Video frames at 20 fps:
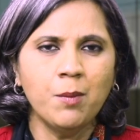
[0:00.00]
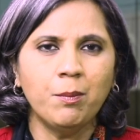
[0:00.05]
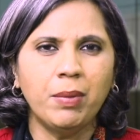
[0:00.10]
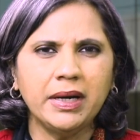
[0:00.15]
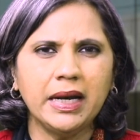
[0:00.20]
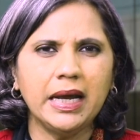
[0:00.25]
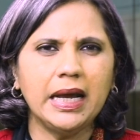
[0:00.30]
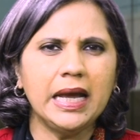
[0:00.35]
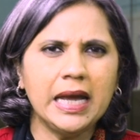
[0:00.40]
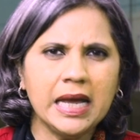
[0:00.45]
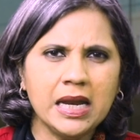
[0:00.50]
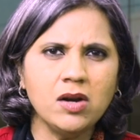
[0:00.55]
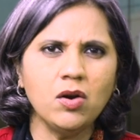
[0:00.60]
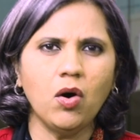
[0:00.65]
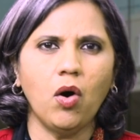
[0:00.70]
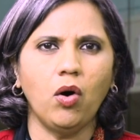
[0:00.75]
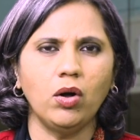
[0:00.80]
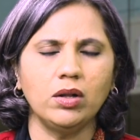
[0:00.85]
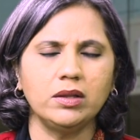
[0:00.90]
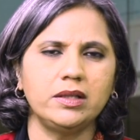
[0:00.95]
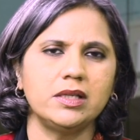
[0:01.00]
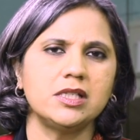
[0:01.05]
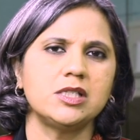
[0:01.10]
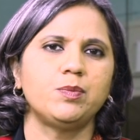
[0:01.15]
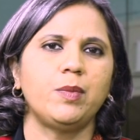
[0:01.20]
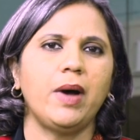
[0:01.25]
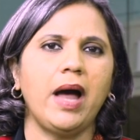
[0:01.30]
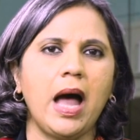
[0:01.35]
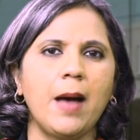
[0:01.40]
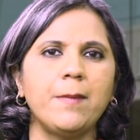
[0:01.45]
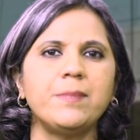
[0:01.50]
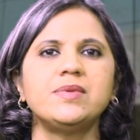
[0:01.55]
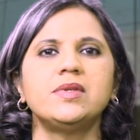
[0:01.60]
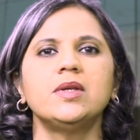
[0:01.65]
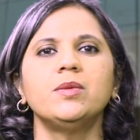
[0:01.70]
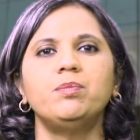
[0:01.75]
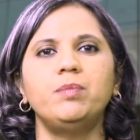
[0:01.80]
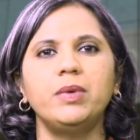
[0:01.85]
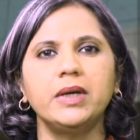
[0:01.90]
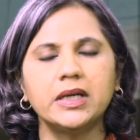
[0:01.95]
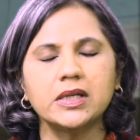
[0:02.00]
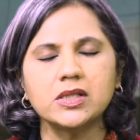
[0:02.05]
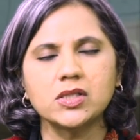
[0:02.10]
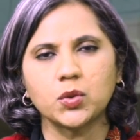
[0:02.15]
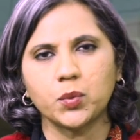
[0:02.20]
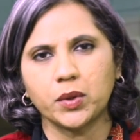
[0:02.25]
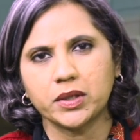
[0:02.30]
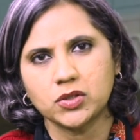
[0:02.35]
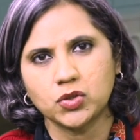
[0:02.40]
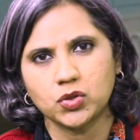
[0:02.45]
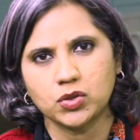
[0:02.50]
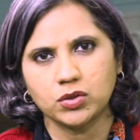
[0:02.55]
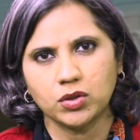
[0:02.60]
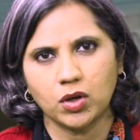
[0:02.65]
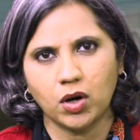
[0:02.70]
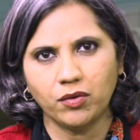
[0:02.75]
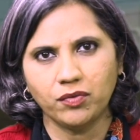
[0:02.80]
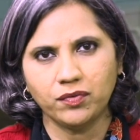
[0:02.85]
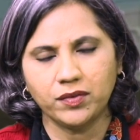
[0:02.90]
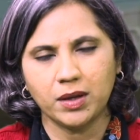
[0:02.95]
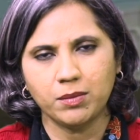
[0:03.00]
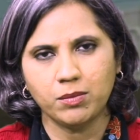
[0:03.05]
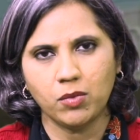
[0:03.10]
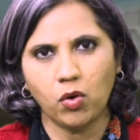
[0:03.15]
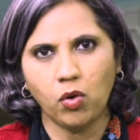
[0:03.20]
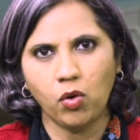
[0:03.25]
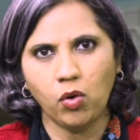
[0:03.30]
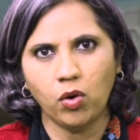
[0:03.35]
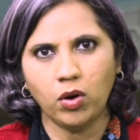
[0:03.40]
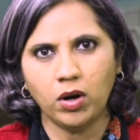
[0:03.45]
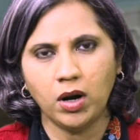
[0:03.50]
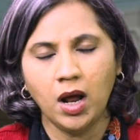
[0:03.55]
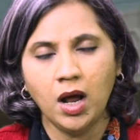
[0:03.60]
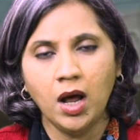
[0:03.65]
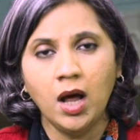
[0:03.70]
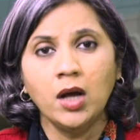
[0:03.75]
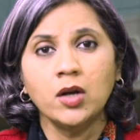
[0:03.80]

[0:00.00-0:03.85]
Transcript: But in all this, perhaps the biggest question of them all,